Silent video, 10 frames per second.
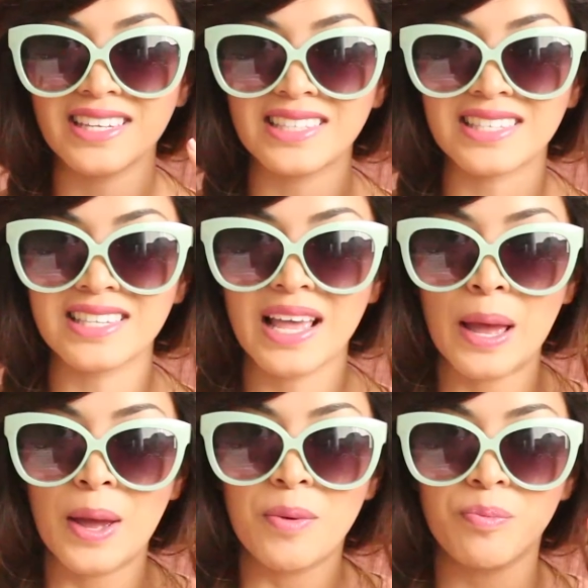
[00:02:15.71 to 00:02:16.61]
It's
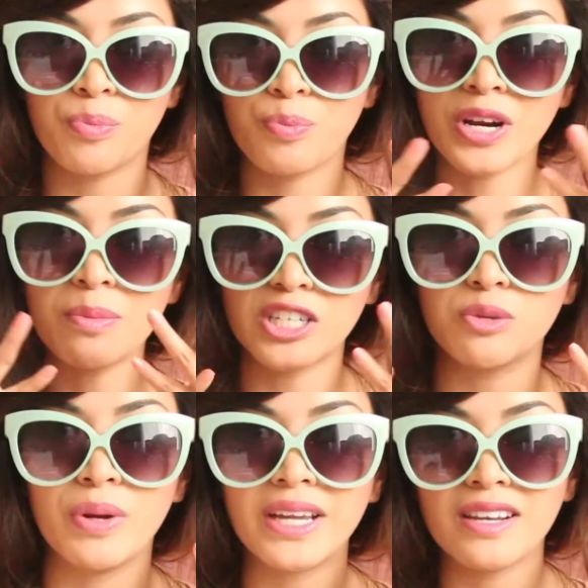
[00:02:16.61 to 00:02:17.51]
pretty
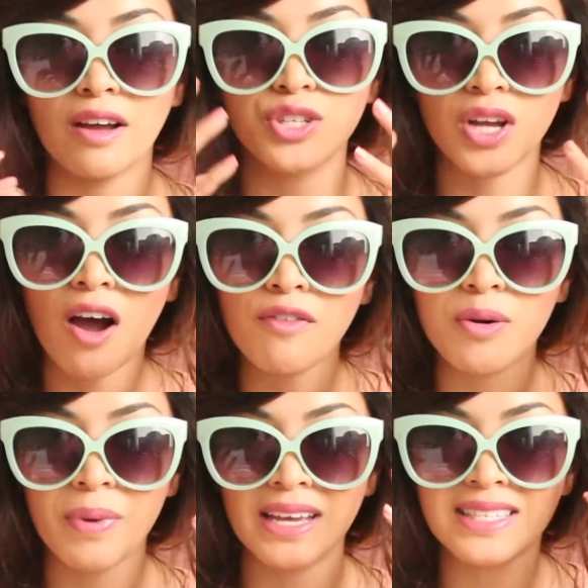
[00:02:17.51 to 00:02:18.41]
much big enough to
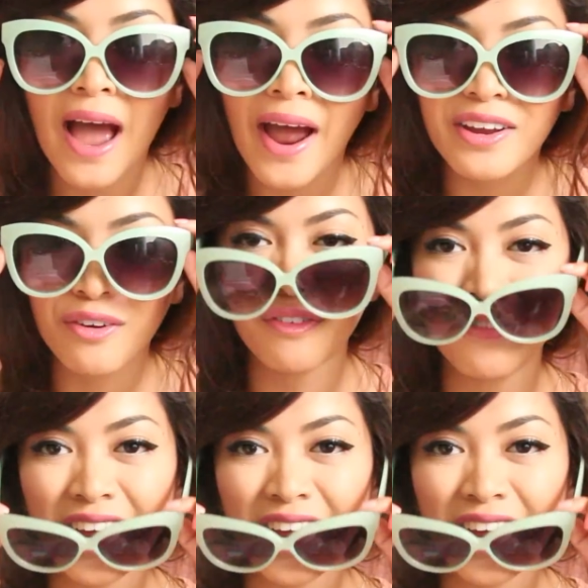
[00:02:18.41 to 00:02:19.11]
cover my entire